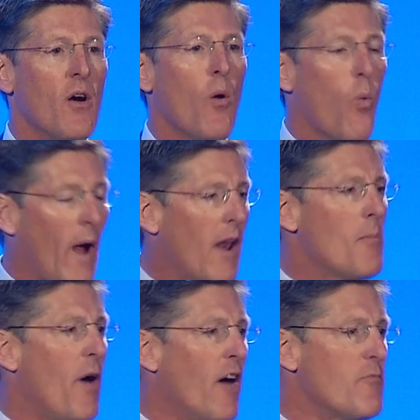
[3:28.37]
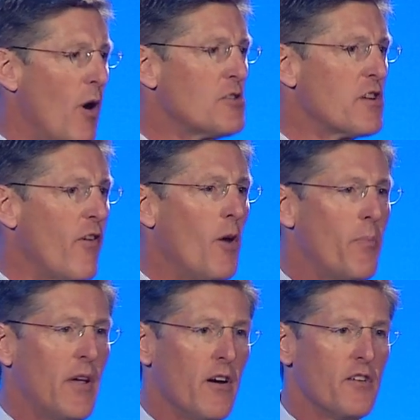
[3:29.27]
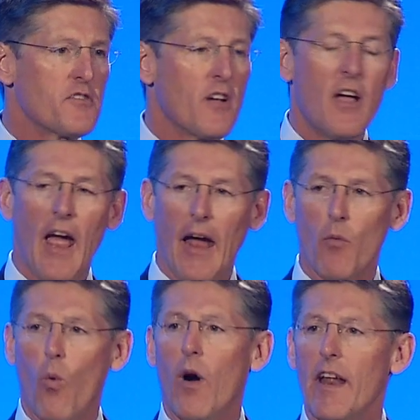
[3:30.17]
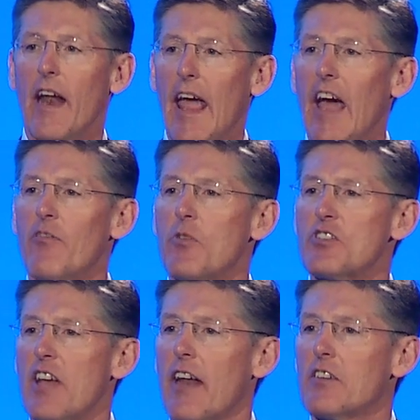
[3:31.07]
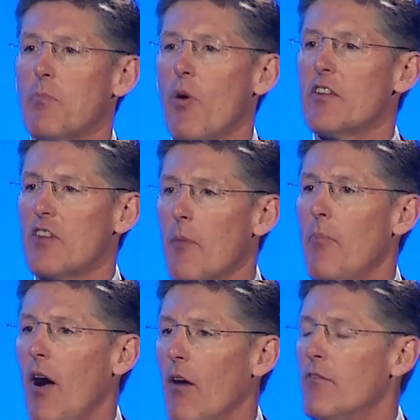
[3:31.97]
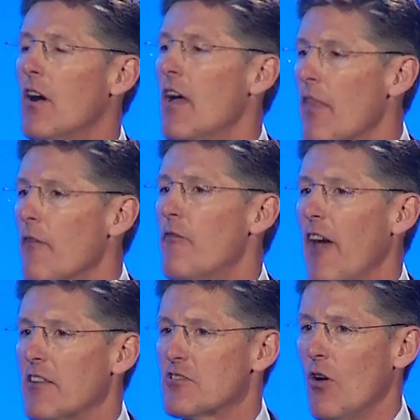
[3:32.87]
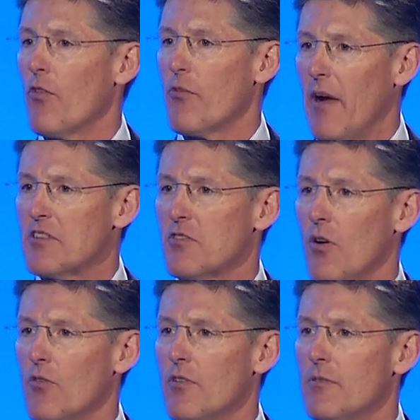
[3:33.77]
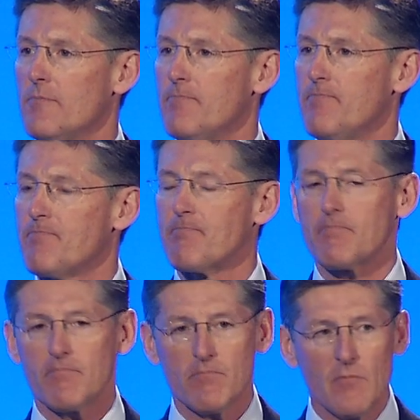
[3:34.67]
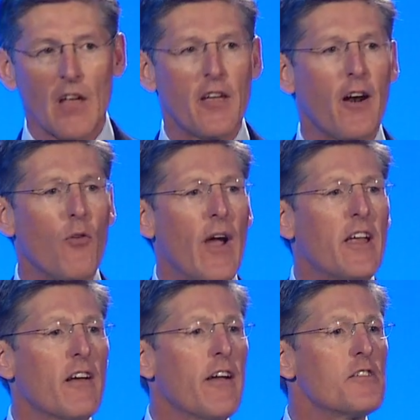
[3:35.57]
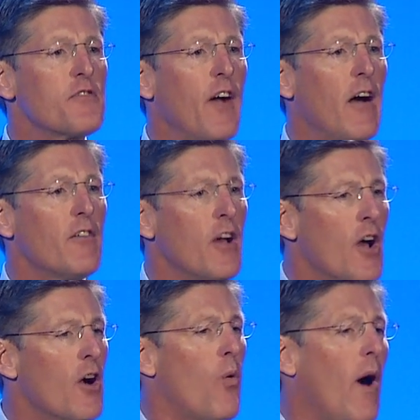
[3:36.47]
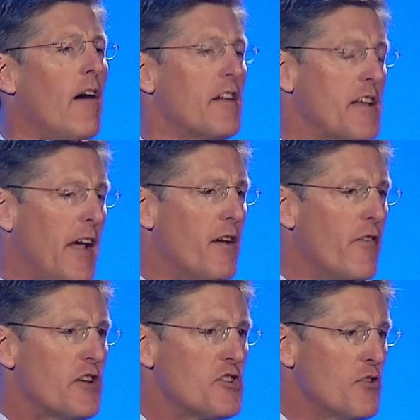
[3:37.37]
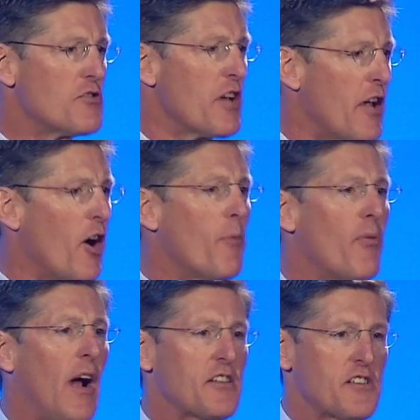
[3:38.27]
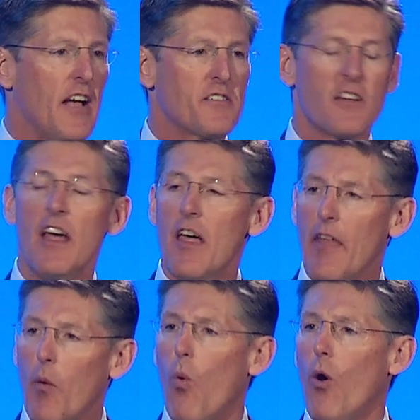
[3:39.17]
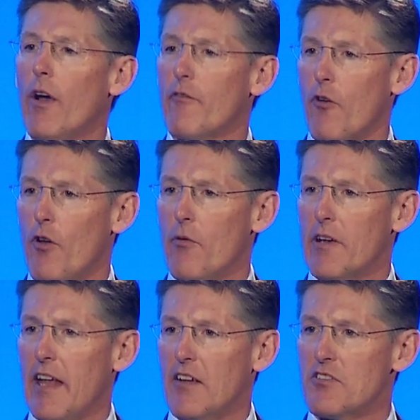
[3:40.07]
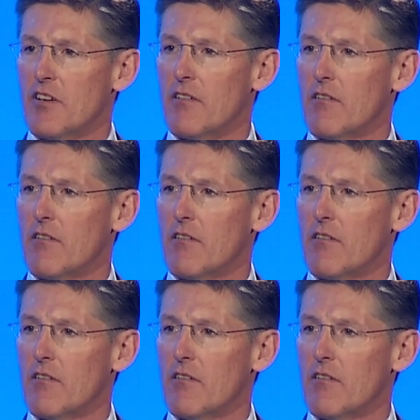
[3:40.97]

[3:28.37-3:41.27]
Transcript: well above most of our peers and 1.5 percentage points above the Fed's own threshold. Yet our regulators found qualitative issues in our process that warrant further attention.